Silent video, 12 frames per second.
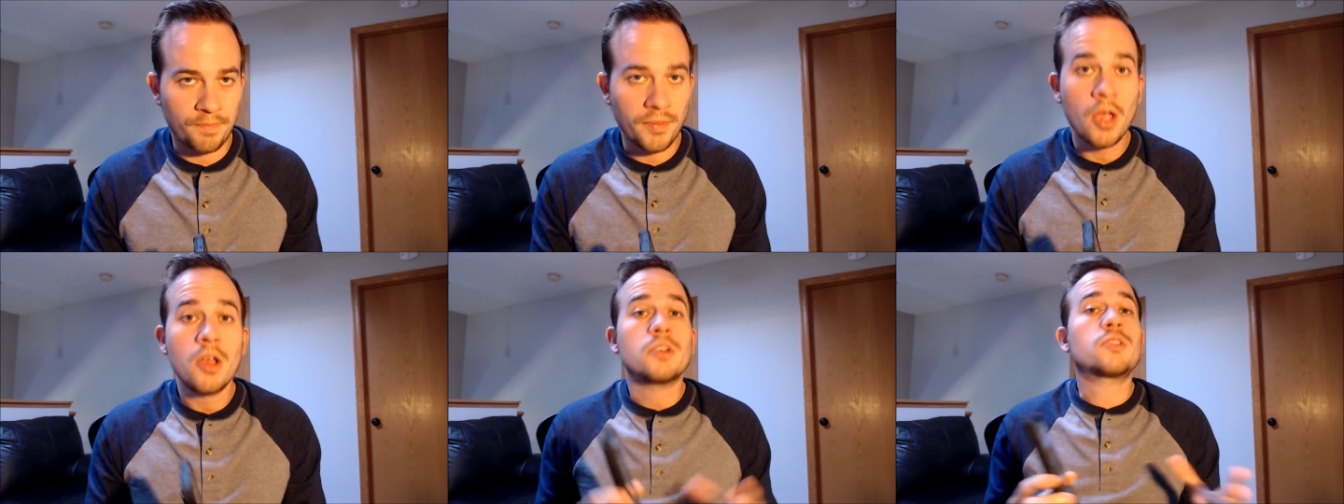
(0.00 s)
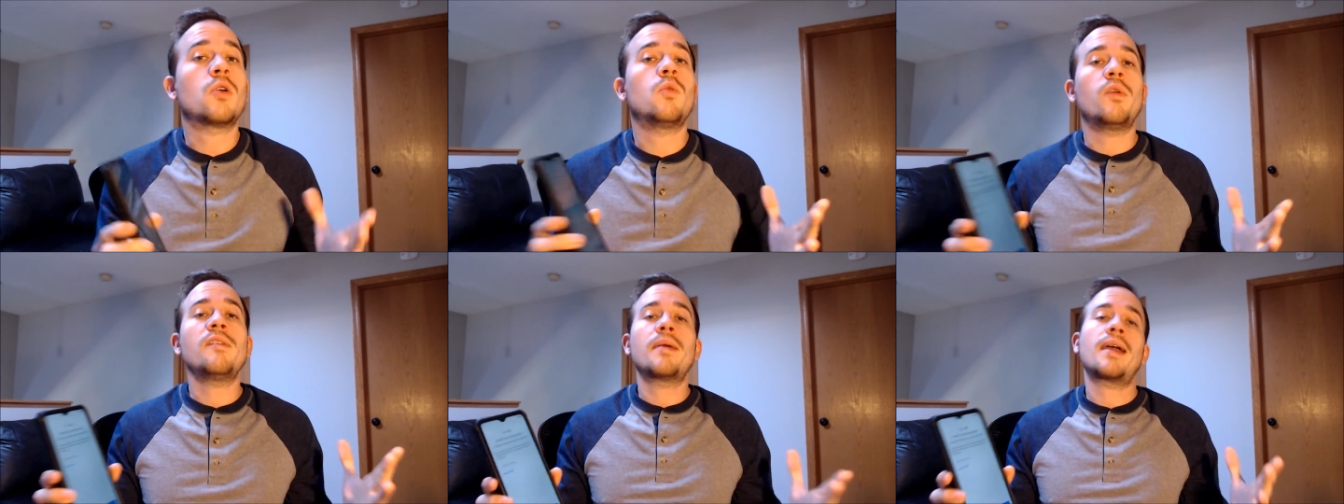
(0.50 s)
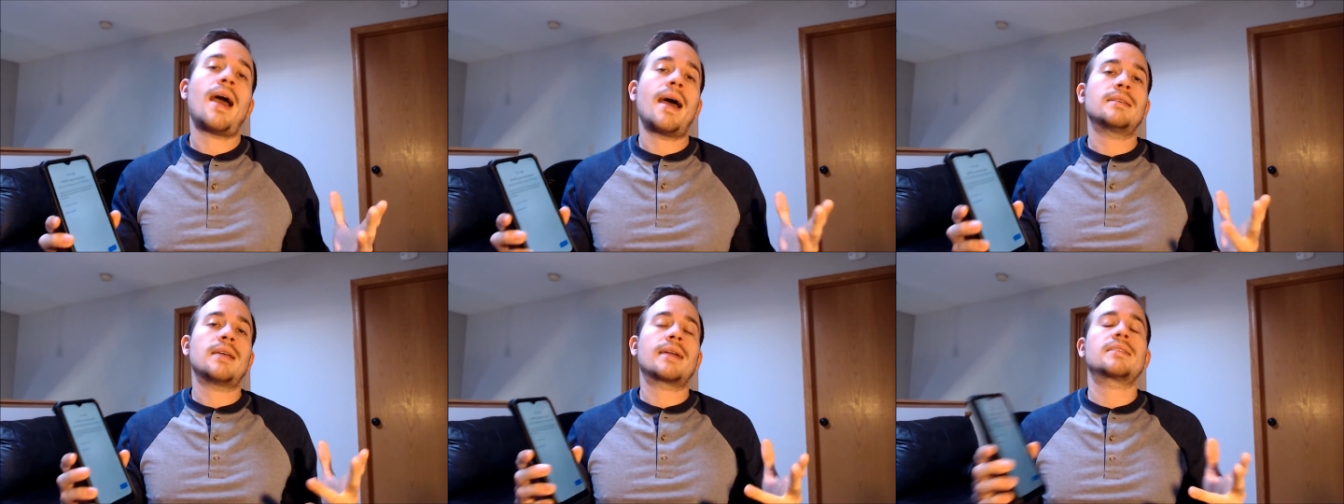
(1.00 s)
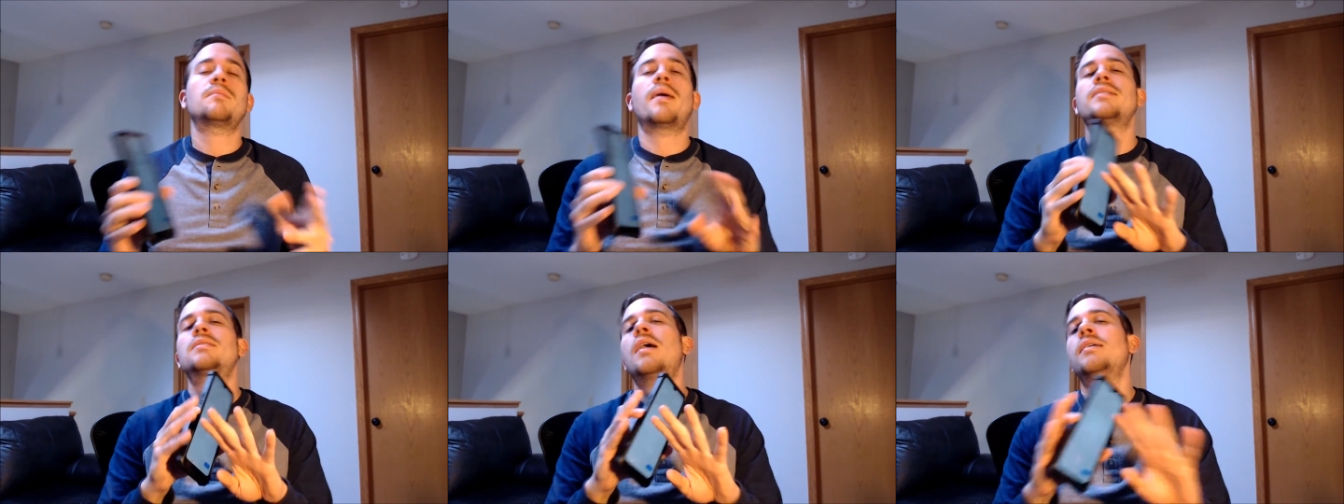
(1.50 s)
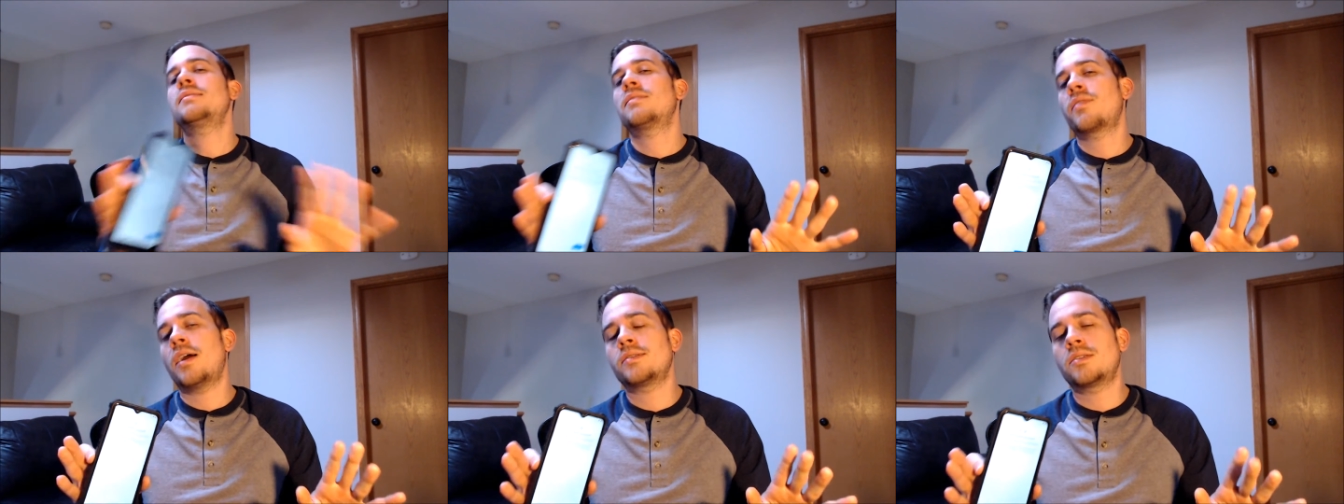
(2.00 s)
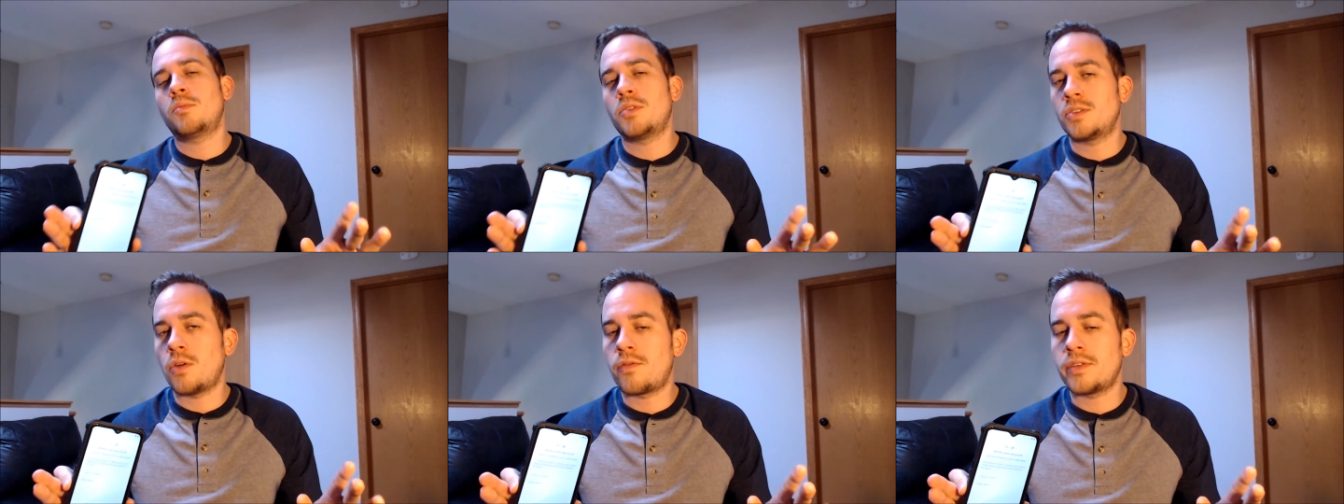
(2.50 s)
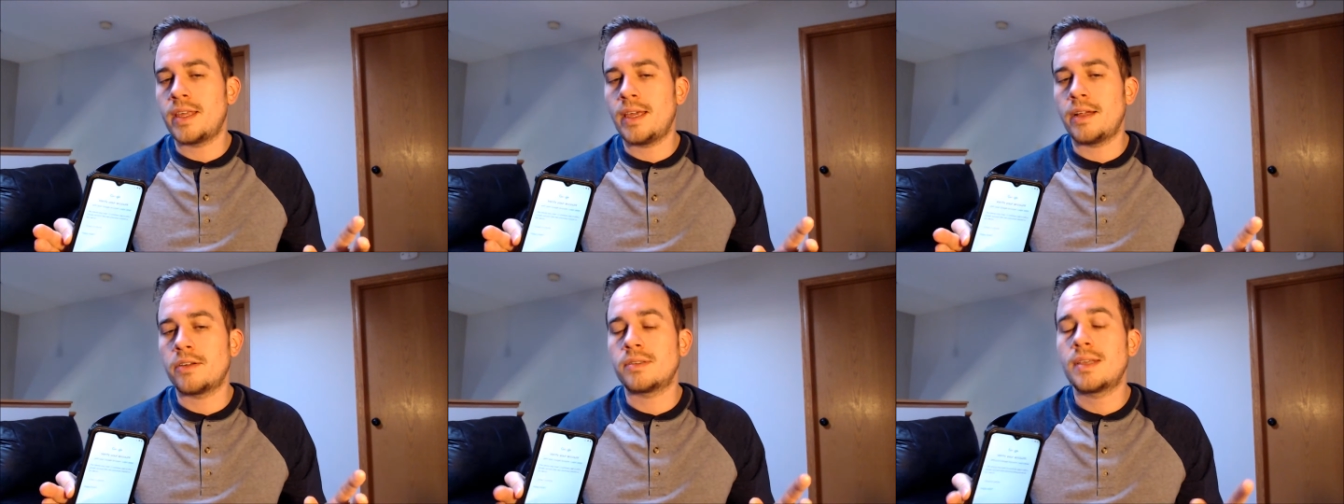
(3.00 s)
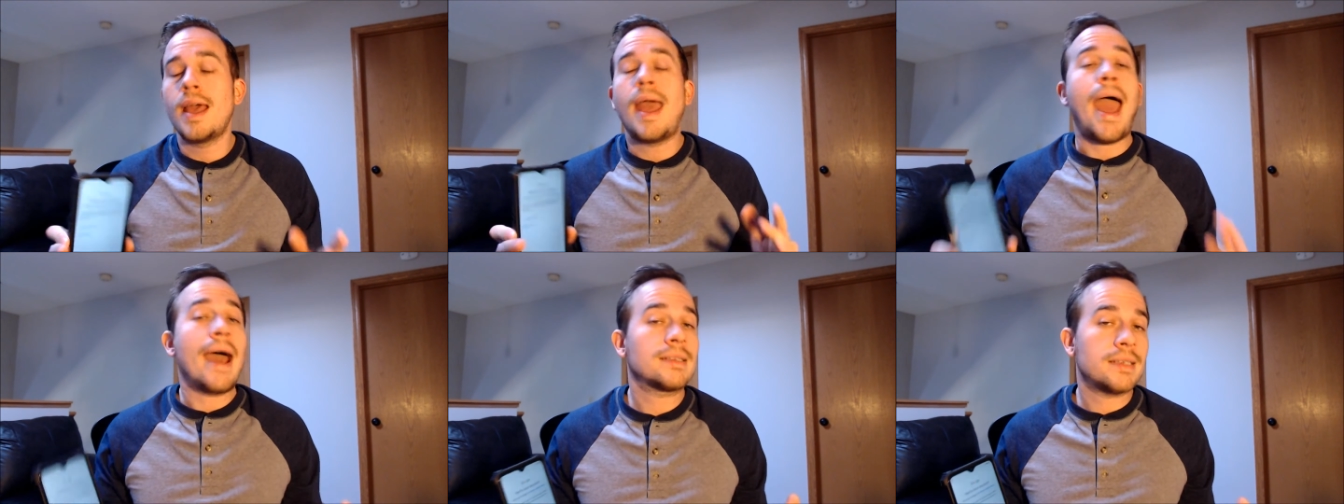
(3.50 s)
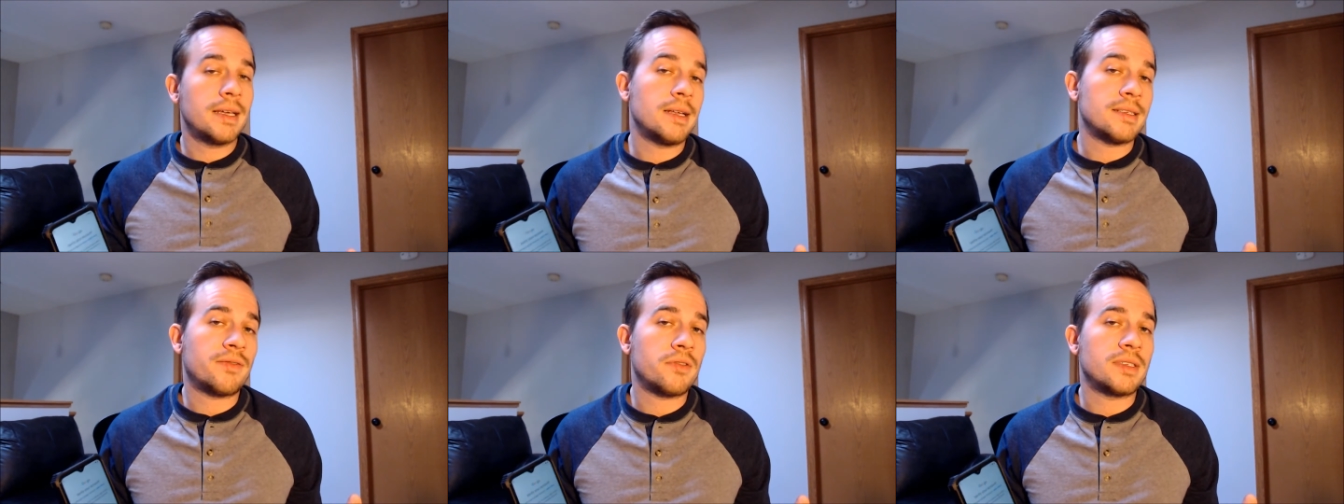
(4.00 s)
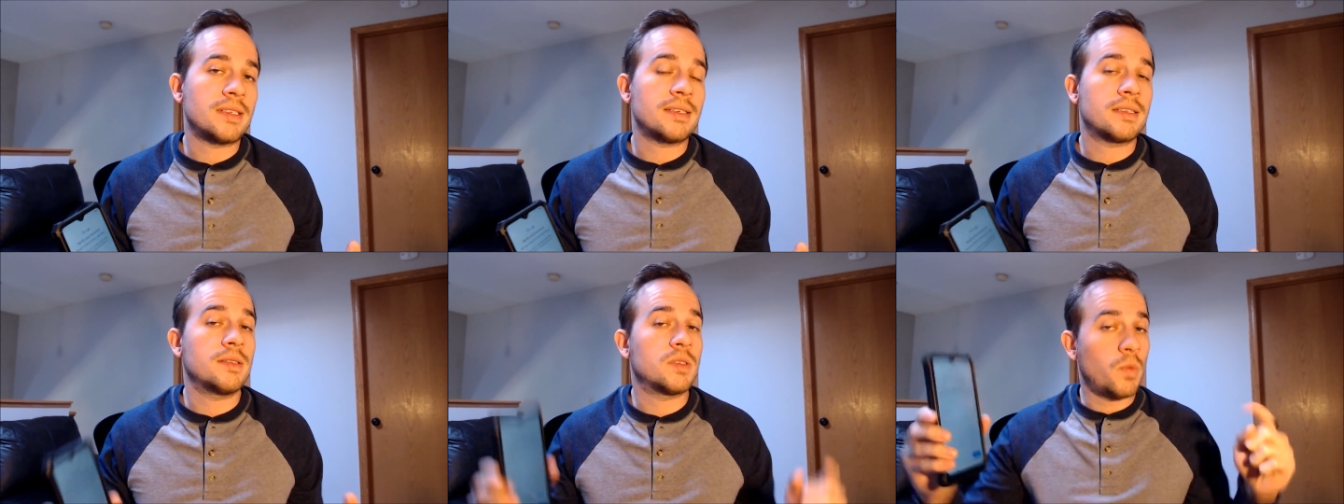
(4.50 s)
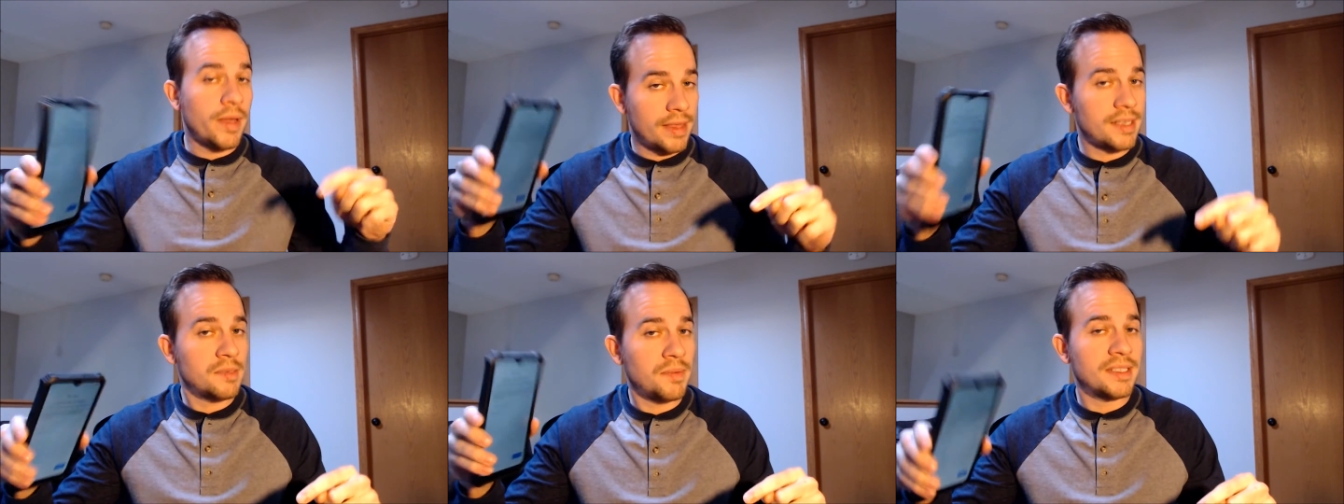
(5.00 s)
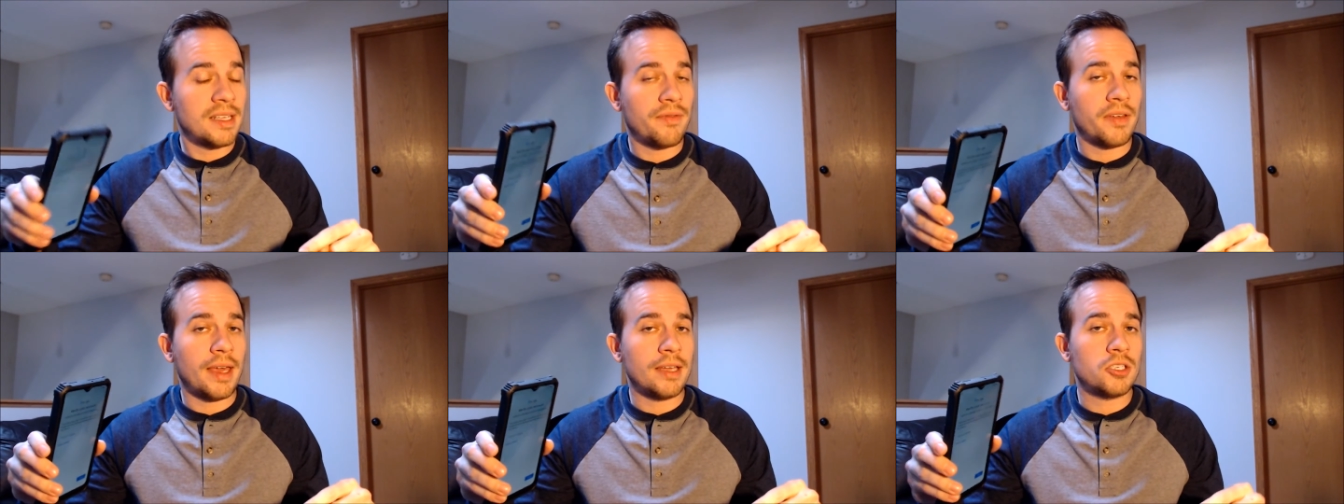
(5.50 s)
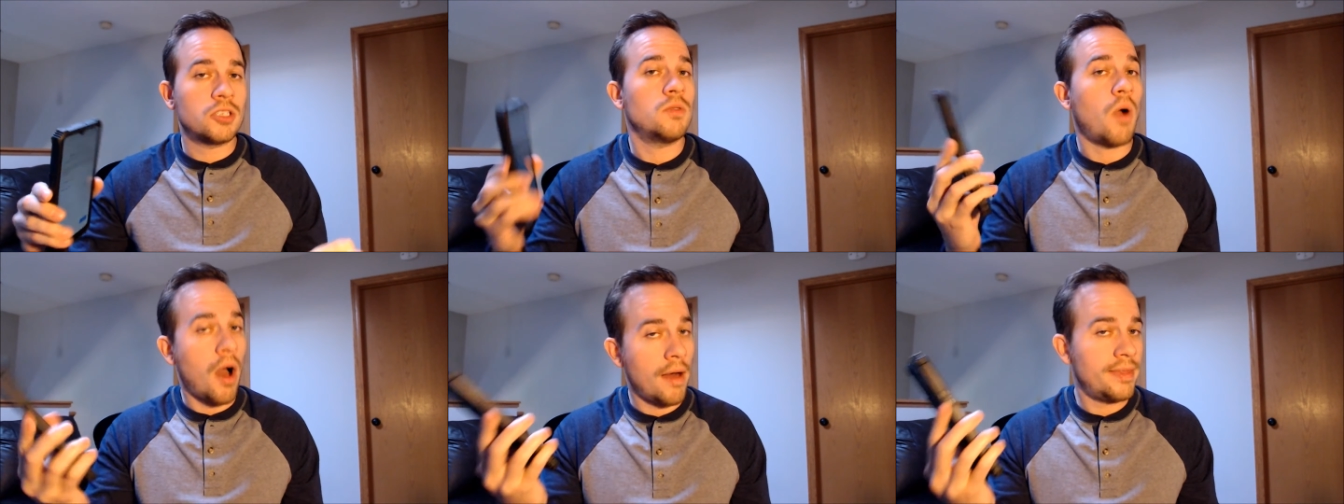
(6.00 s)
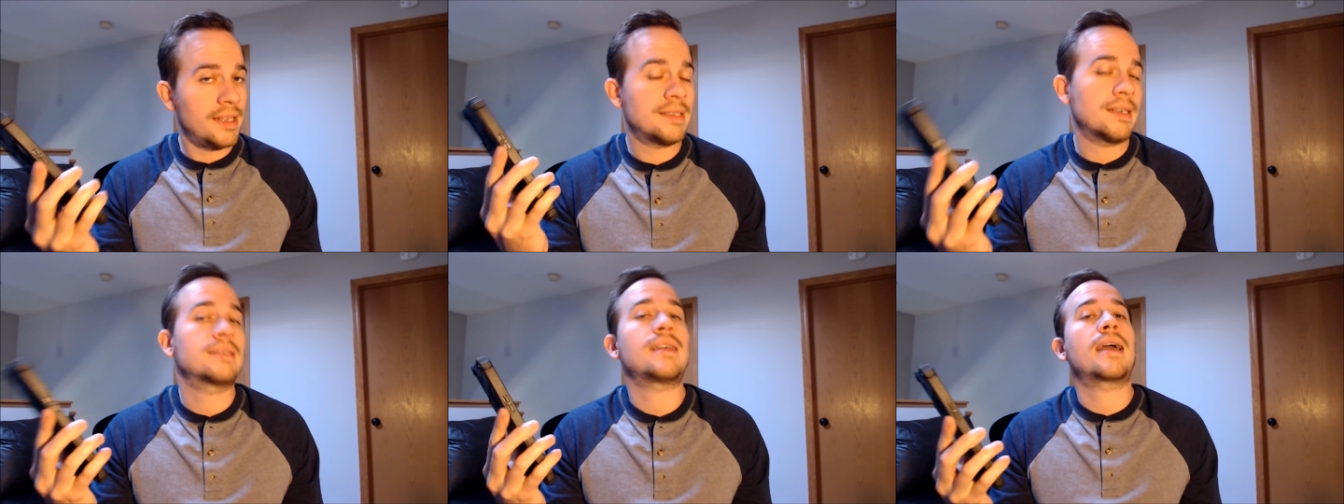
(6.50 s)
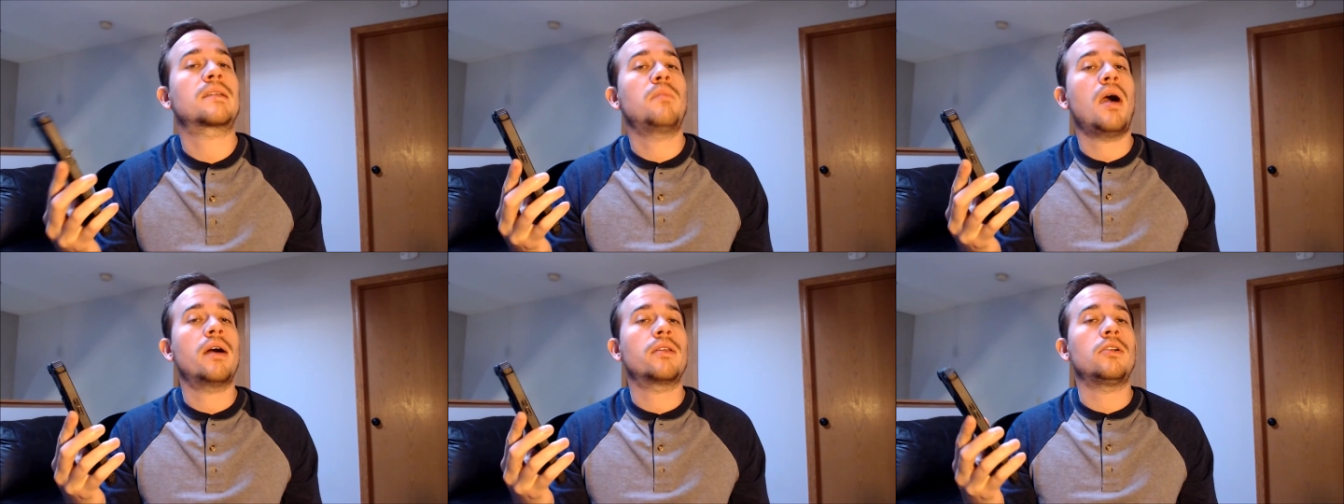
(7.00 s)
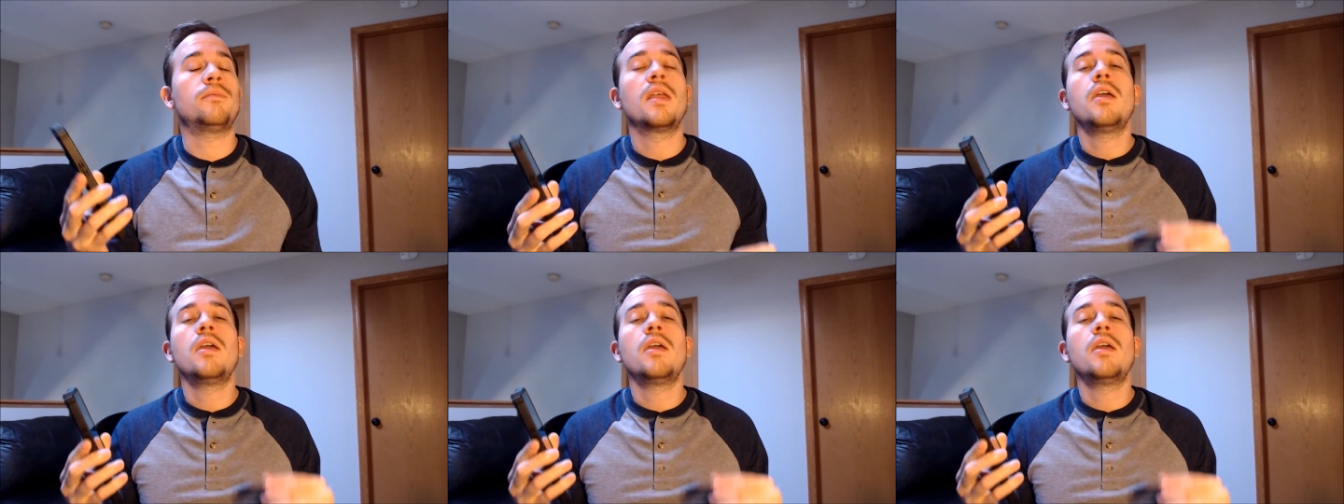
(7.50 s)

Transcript: So we've been contacted by tons of customers over the years asking us for assistance with this specific issue on this exact model,